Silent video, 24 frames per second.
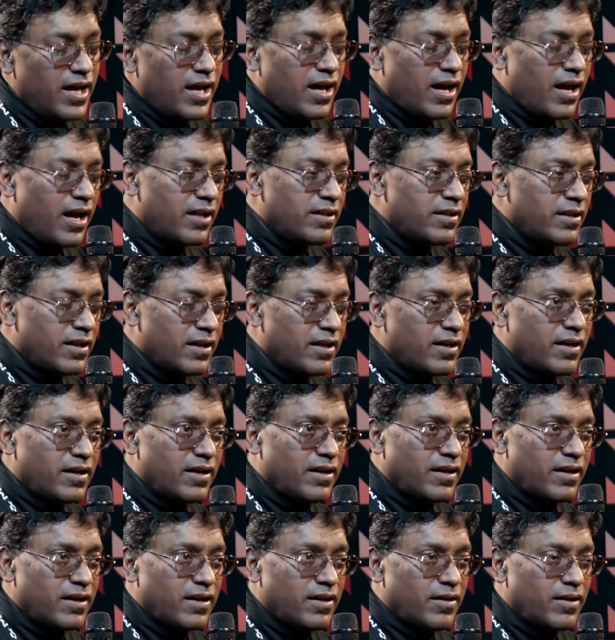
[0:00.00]
And
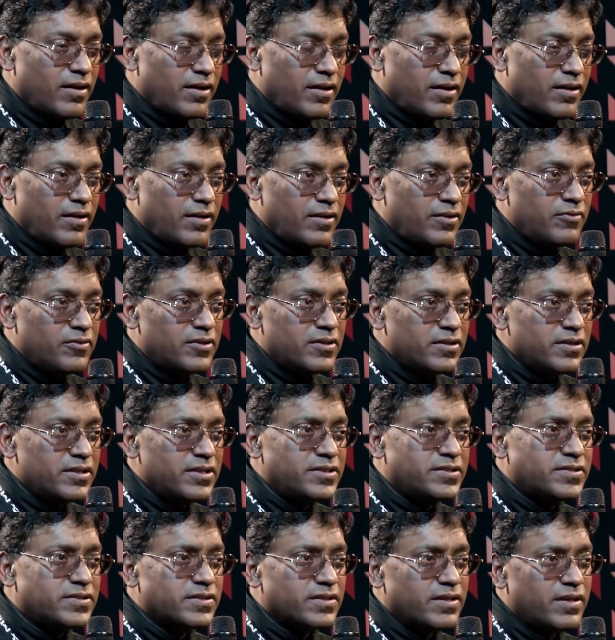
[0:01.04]

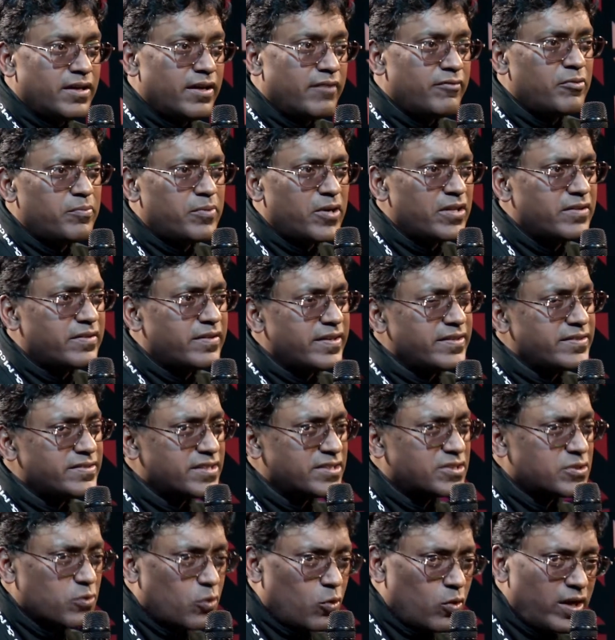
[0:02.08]
it's everybody thinks
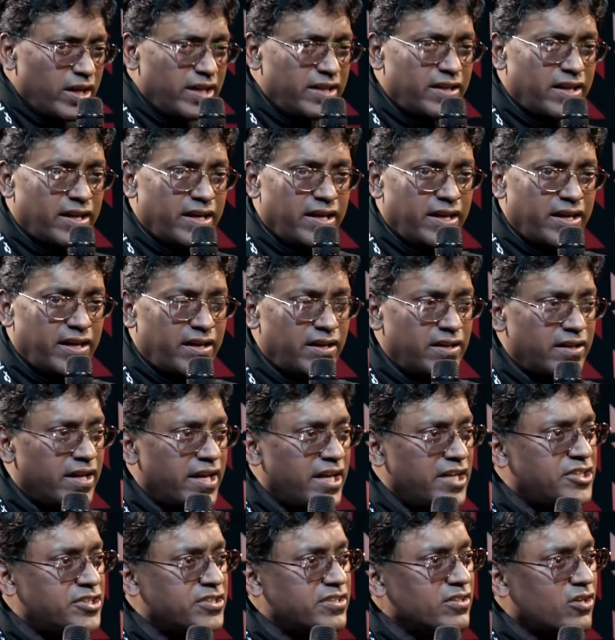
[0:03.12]
it's only in the
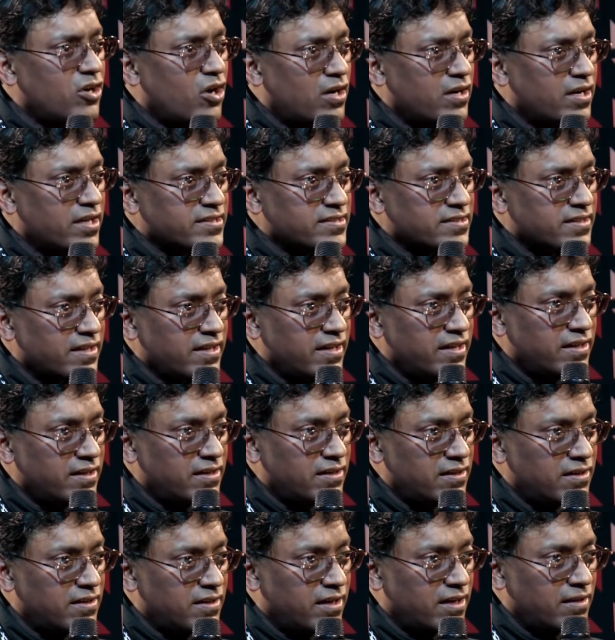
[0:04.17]
Asian context la
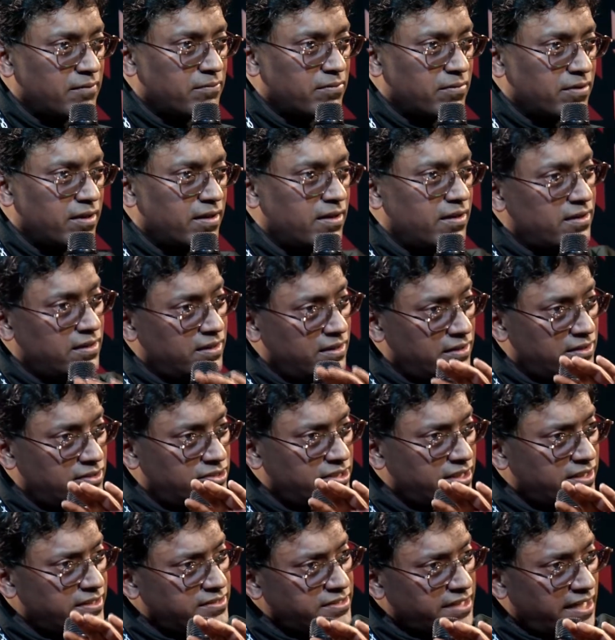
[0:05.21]

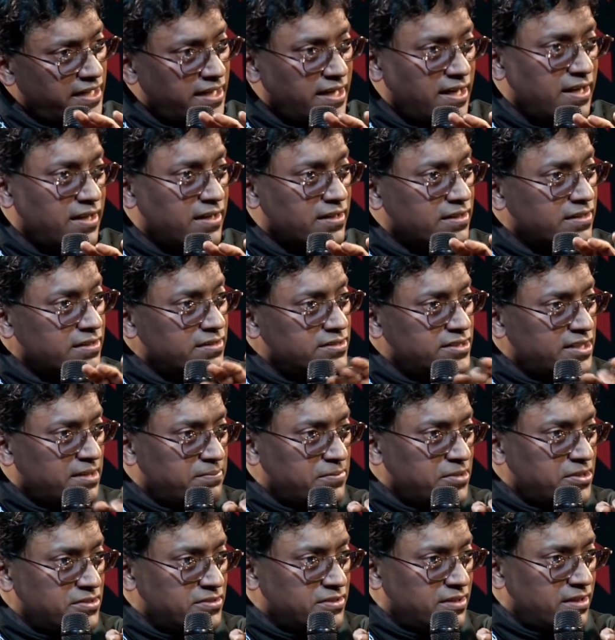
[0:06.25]
irukku. China la irukku,
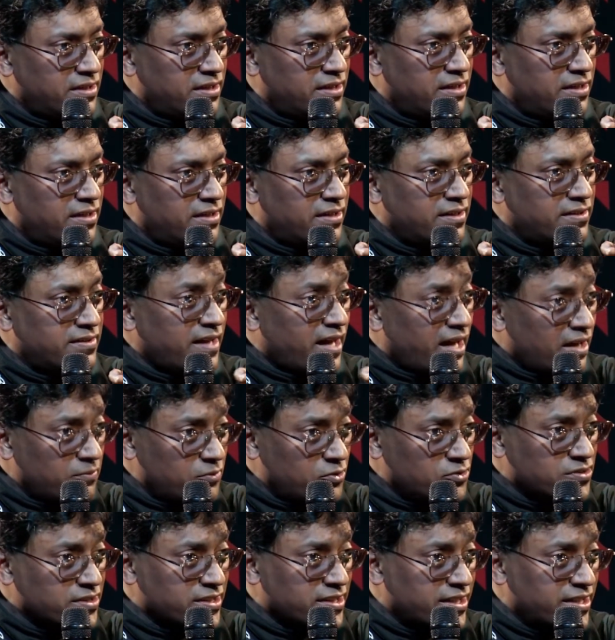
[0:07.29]
Japanese la irukku, Thai
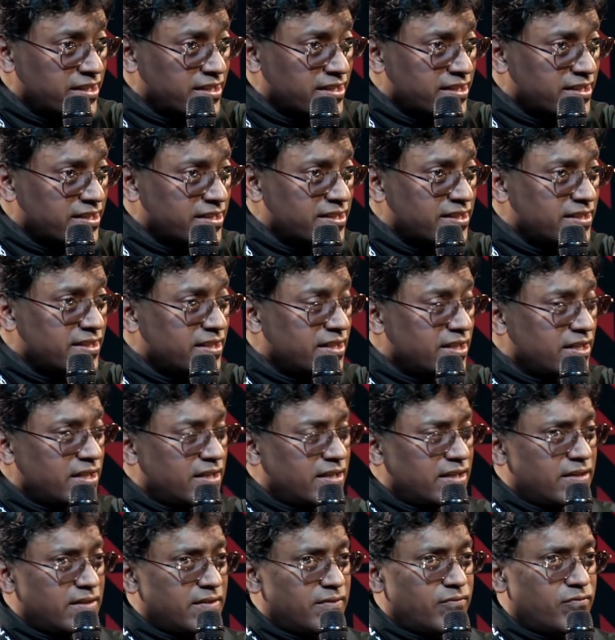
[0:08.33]
music la
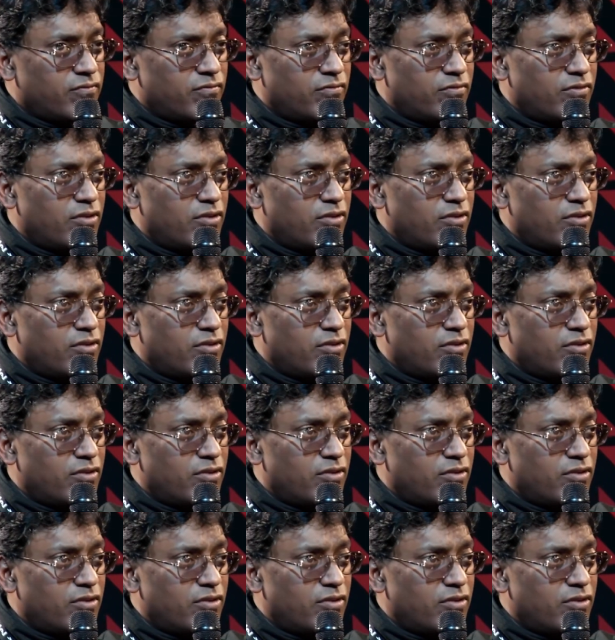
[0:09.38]
irukku.